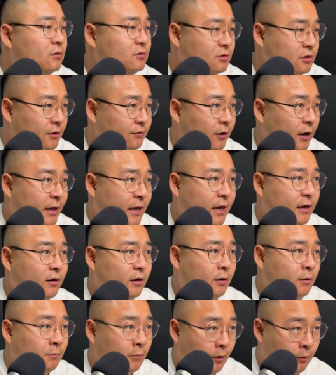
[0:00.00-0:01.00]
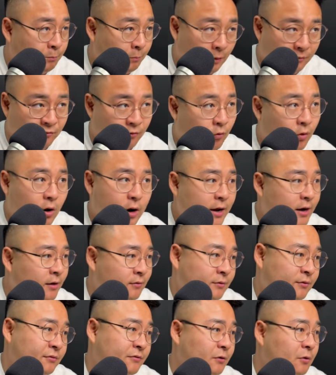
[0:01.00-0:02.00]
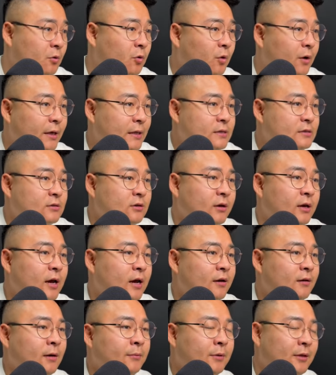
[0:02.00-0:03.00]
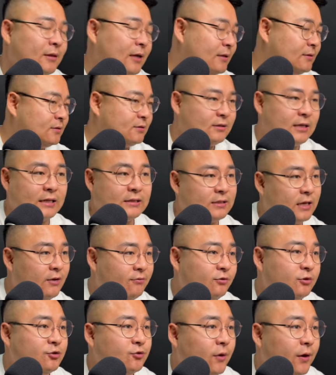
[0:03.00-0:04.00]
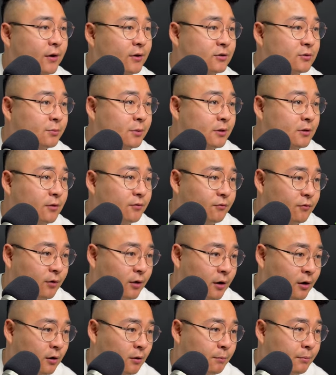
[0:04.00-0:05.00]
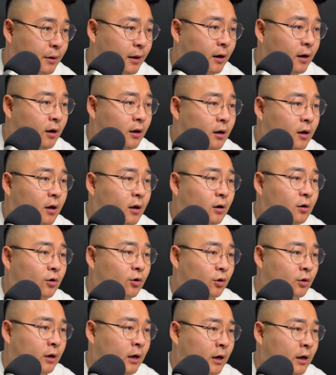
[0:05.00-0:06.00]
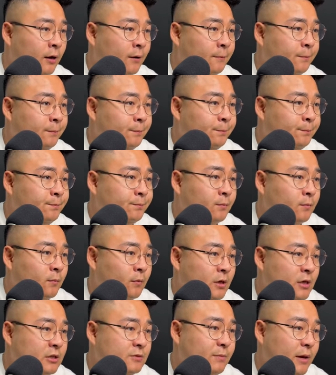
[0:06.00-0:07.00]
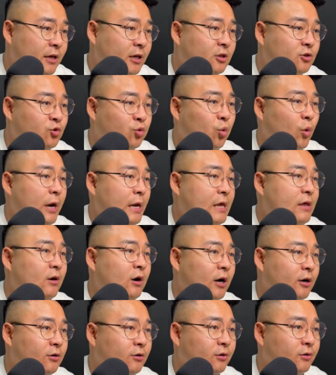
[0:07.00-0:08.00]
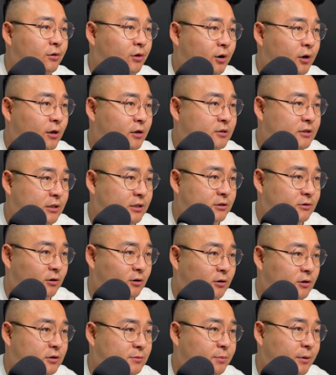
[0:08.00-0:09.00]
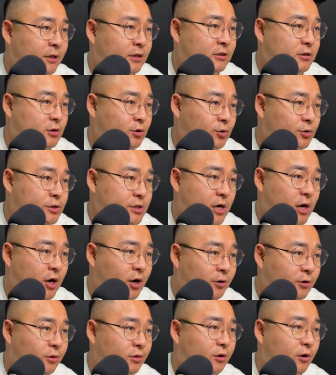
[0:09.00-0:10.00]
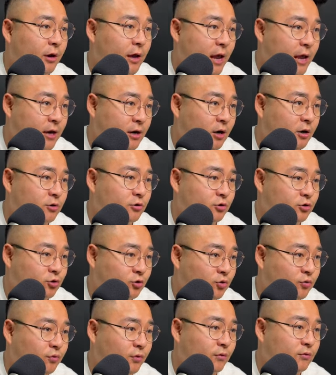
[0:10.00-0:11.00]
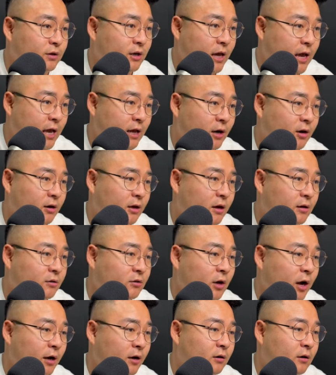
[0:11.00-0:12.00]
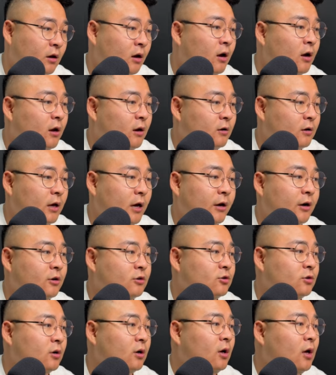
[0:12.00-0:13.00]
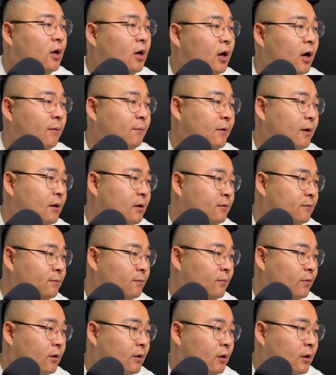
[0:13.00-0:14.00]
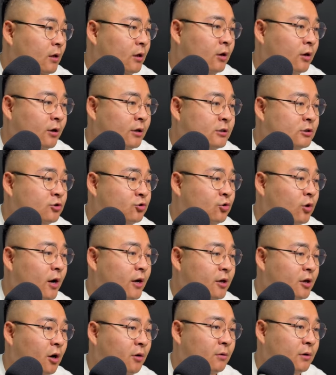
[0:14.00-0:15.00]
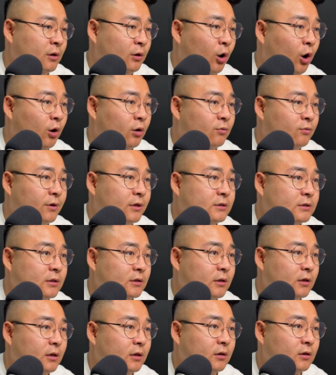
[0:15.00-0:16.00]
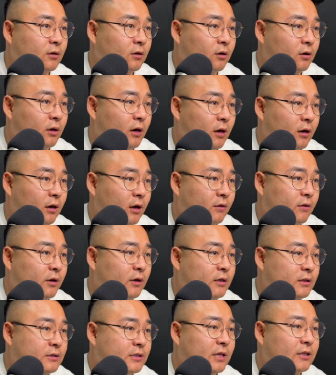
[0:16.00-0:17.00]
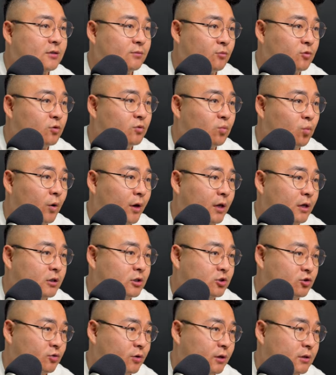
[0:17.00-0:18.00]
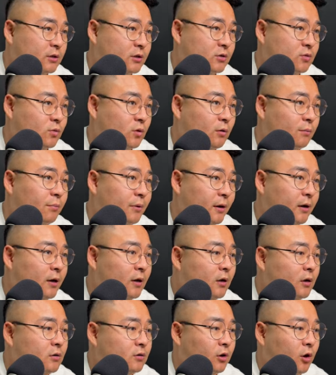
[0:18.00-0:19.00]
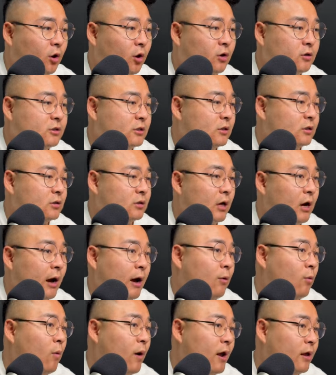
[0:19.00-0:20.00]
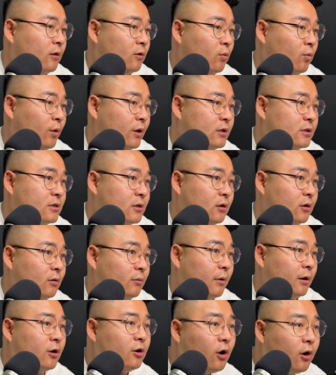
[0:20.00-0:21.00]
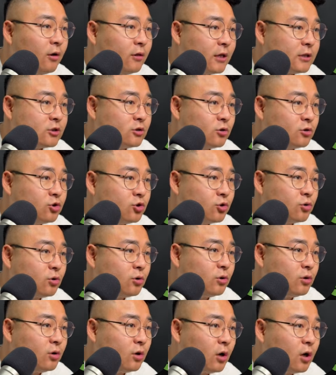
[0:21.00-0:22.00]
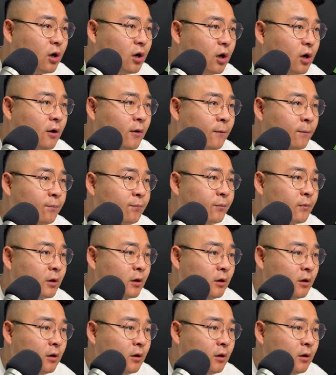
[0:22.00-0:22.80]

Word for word: Diff, again, a, a variety of different coins. Okay, I mean that's that's every trader is a bit different here. But look, um, he's making twenty, one hundred thirty-six dollars, but he's losing one hundred thirty-eight, one hundred, two fifty, eight hundred, nine hundred. I mean, you know, he's tried going long recently, okay? And then he's had some good winning streaks as well, but the losses outweigh the wins a little bit. No, that's not true. Um,